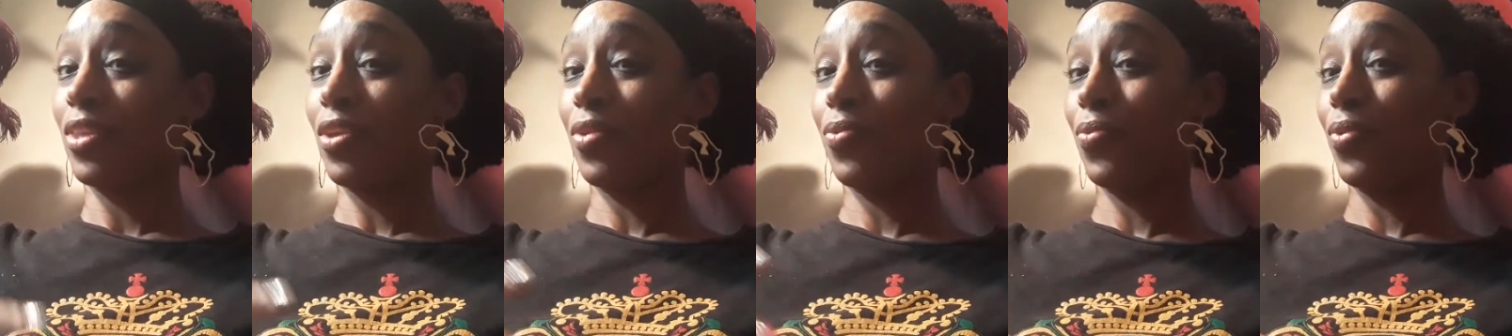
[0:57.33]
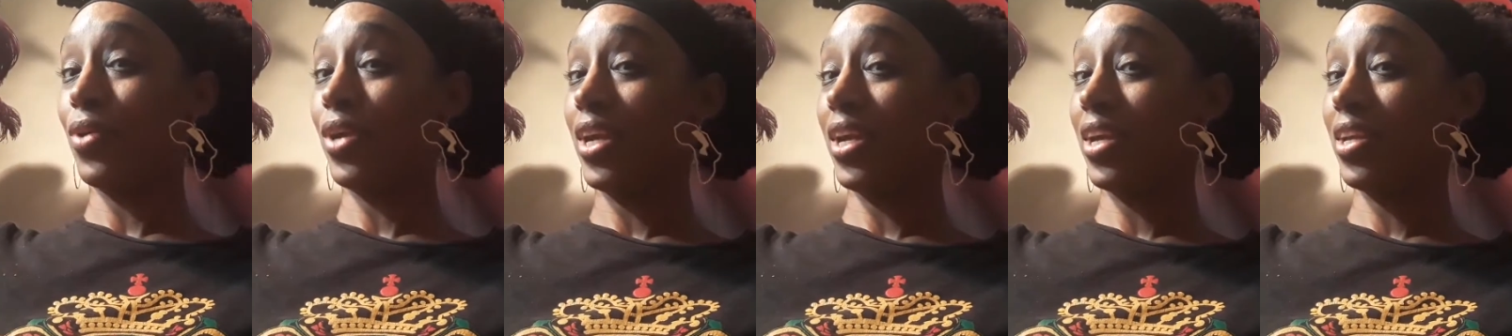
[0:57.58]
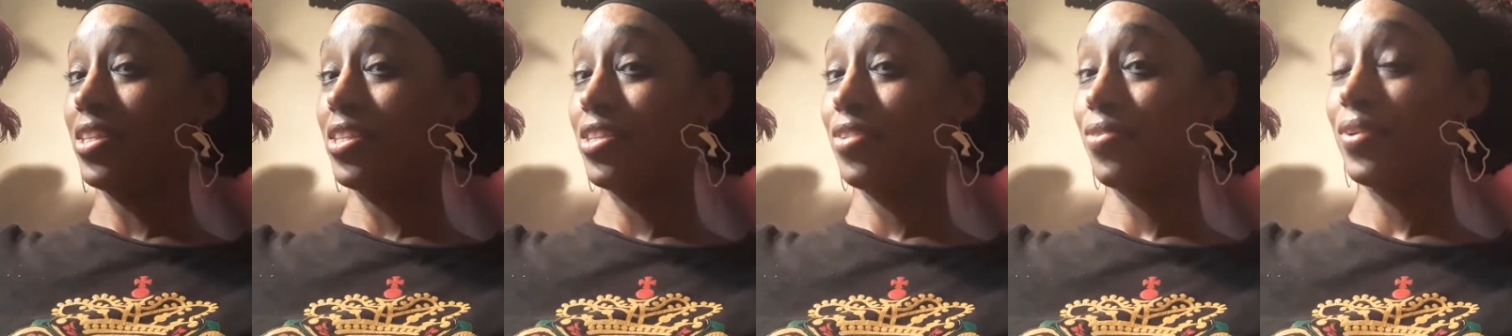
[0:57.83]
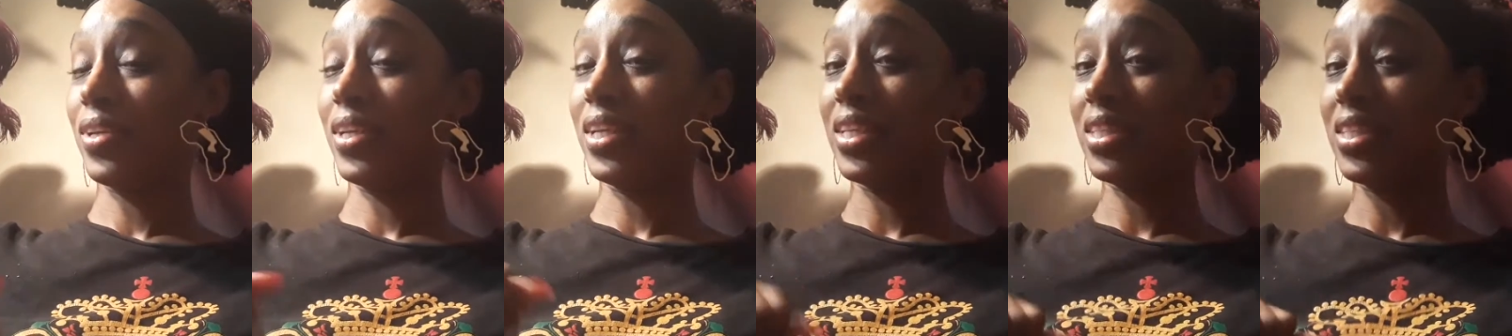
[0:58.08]
We're
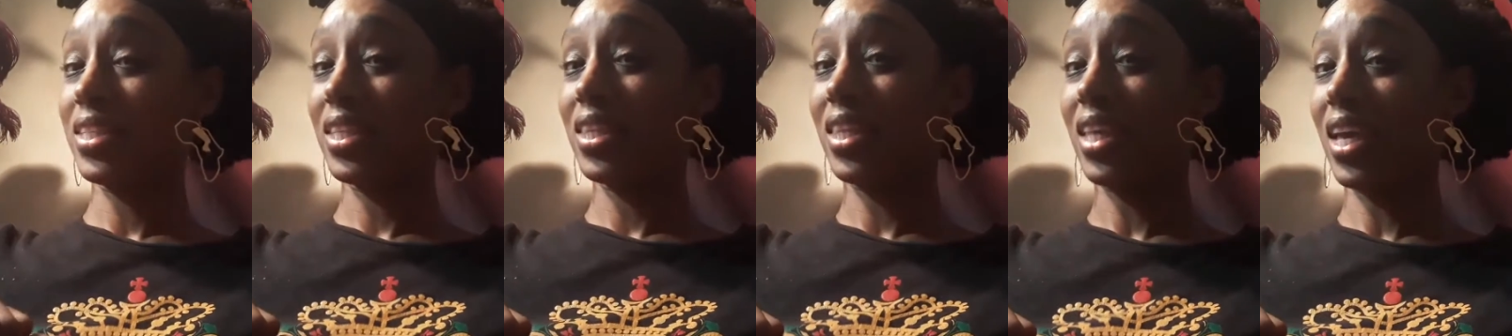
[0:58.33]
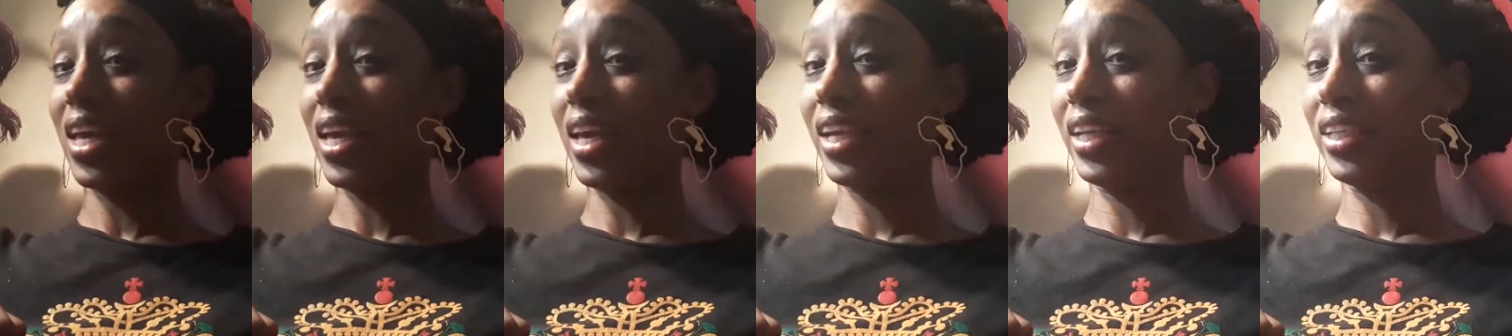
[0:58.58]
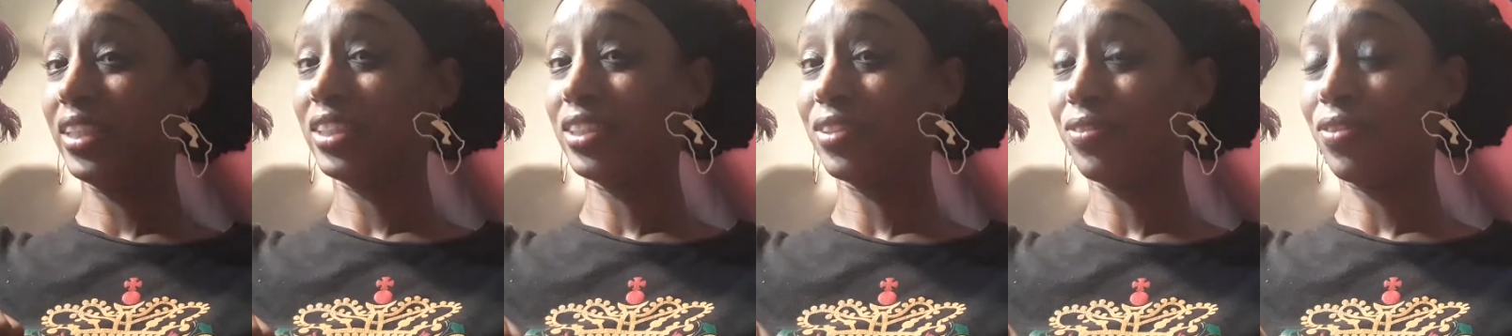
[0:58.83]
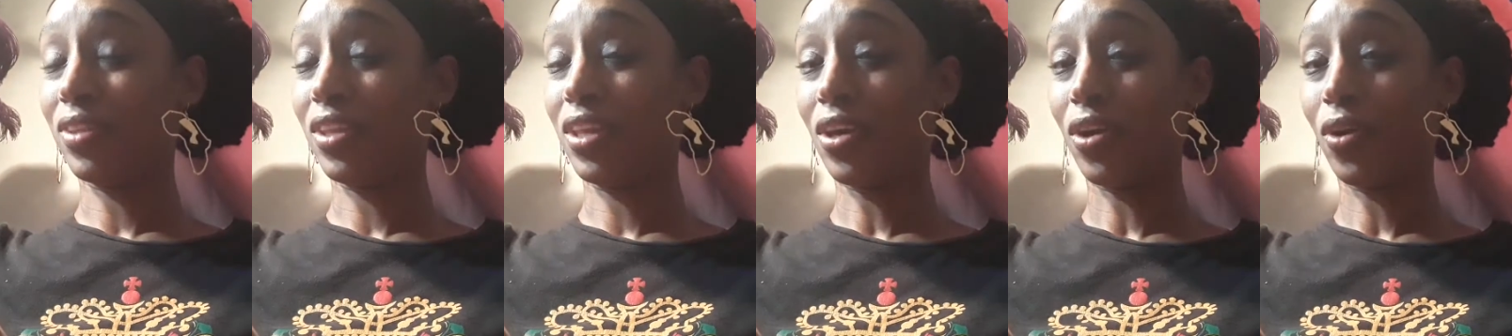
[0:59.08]
entering into the age
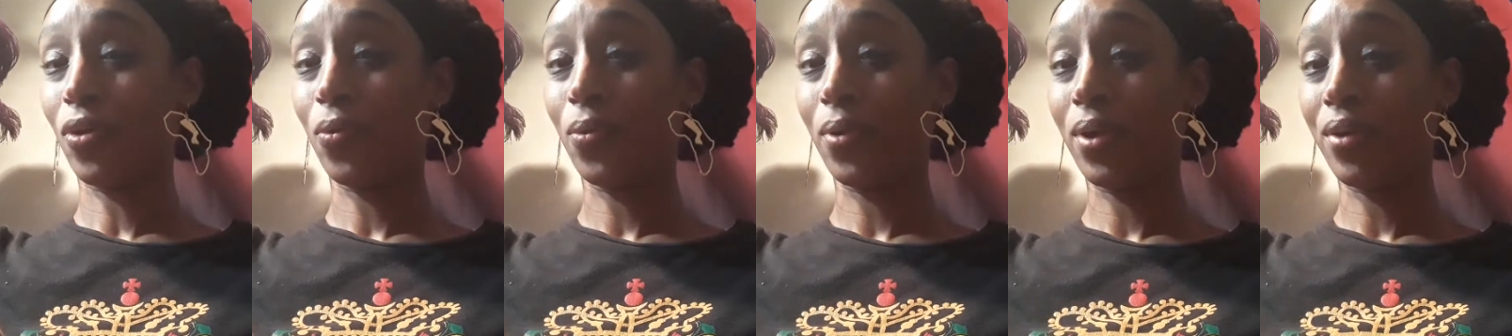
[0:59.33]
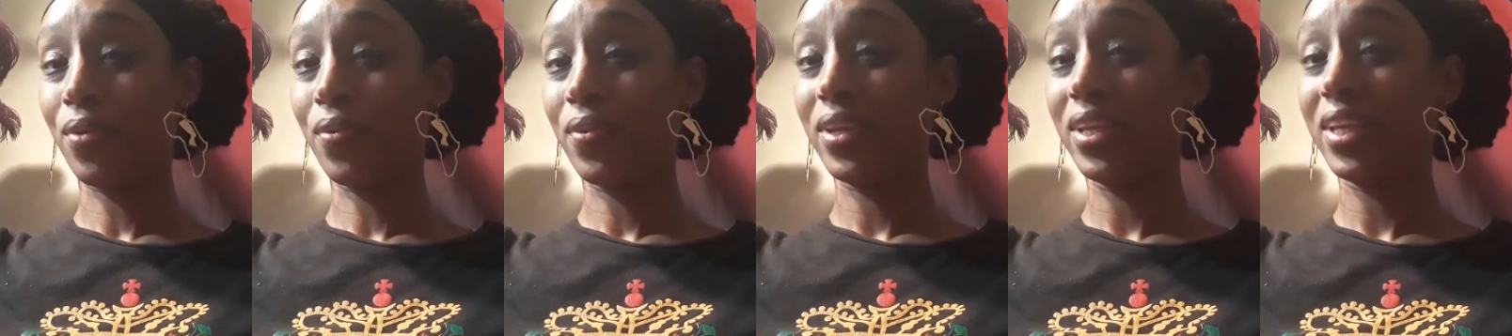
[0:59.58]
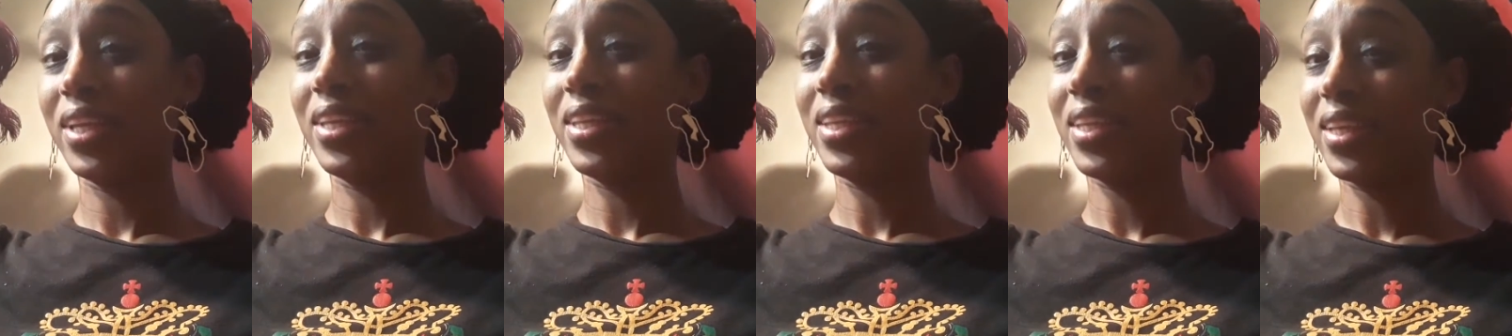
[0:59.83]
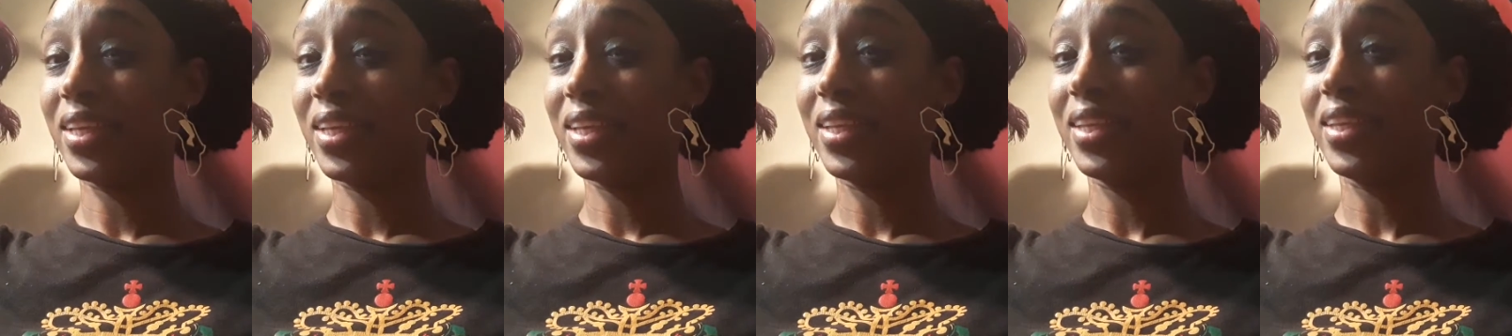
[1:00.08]
of the Aquarian.
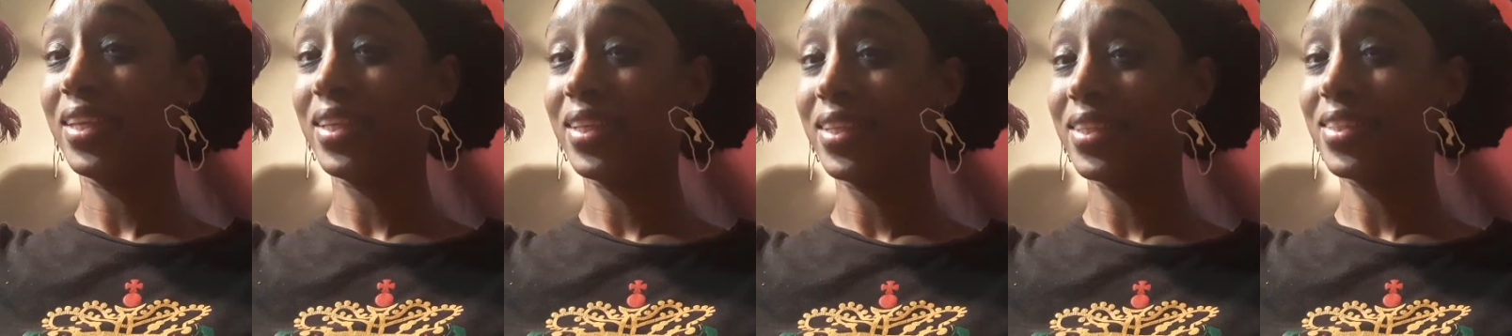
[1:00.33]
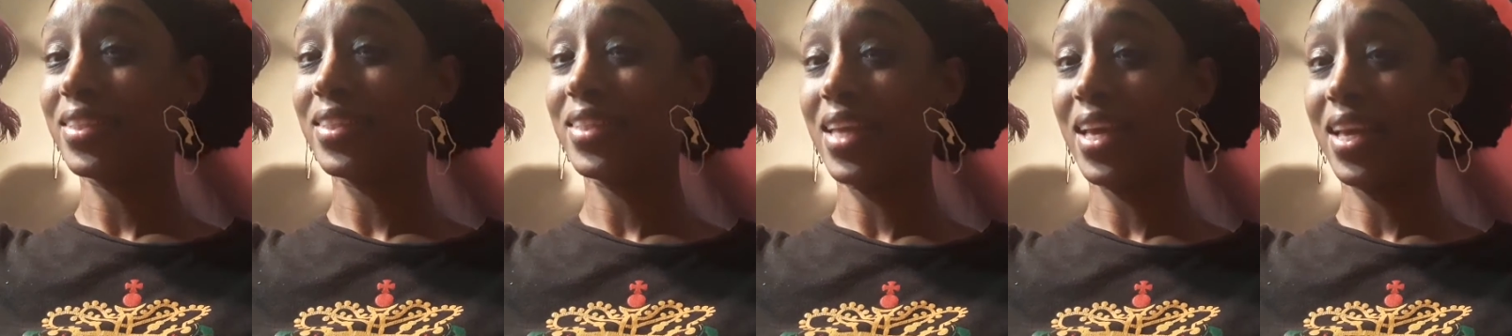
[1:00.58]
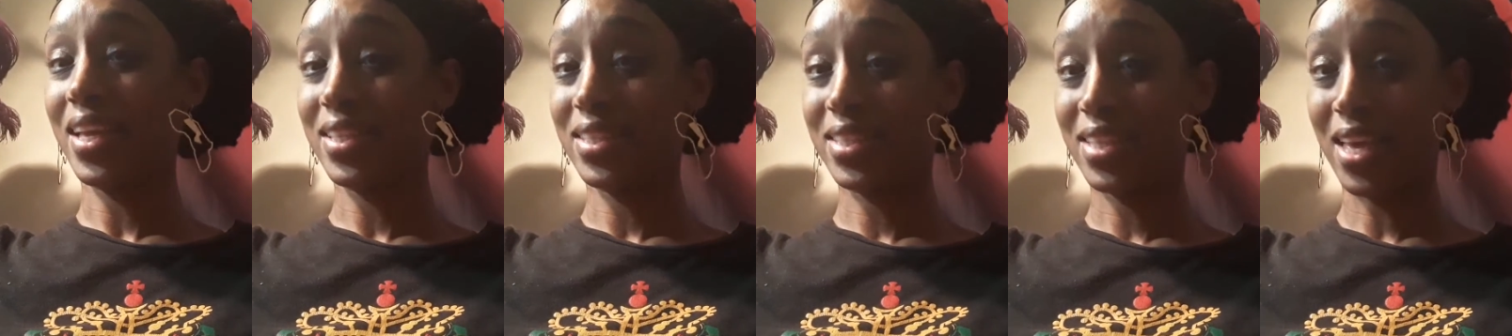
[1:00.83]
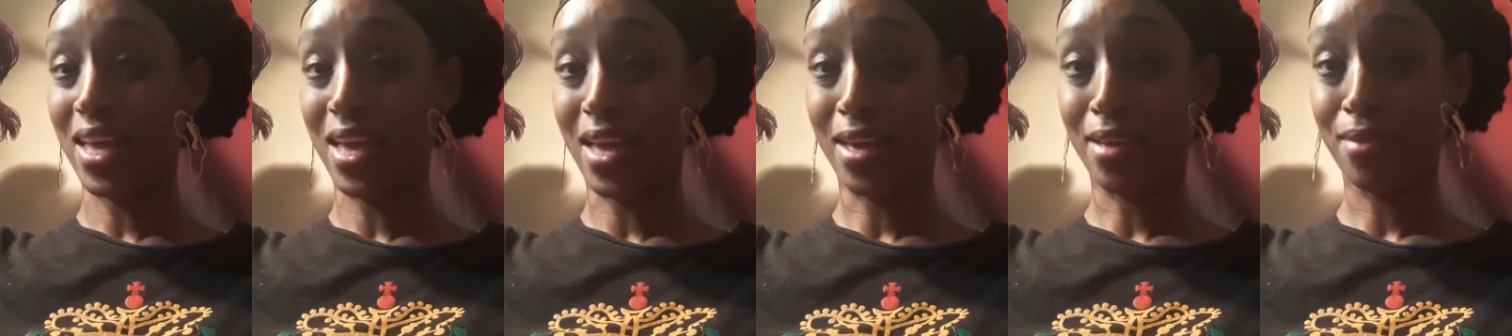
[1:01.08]
It is that
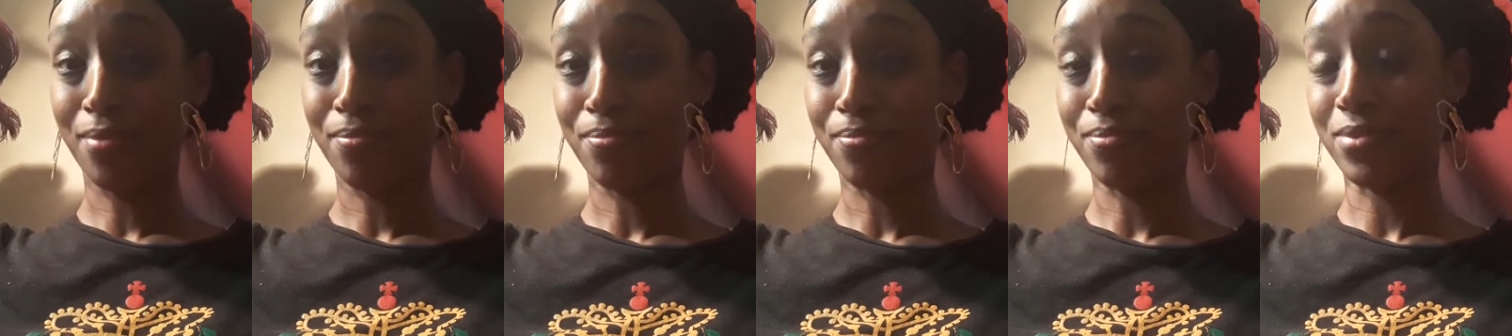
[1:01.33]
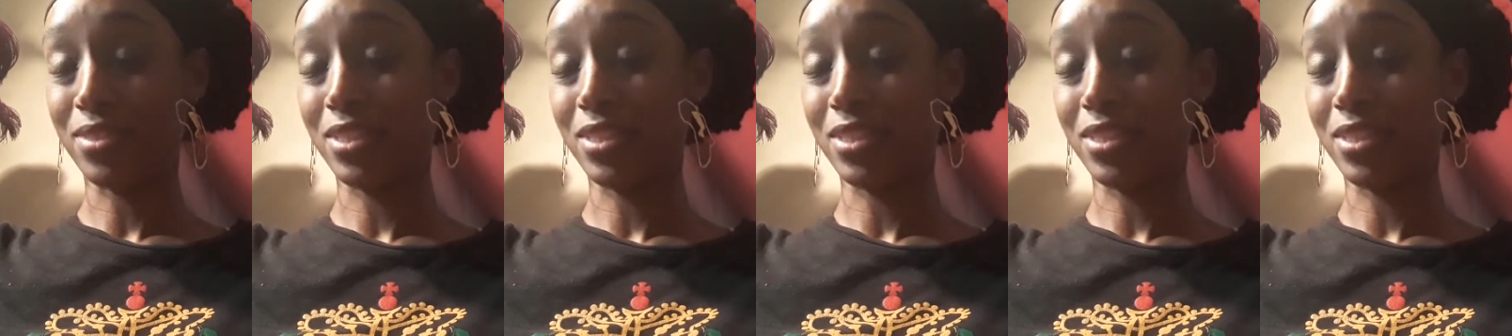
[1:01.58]
time.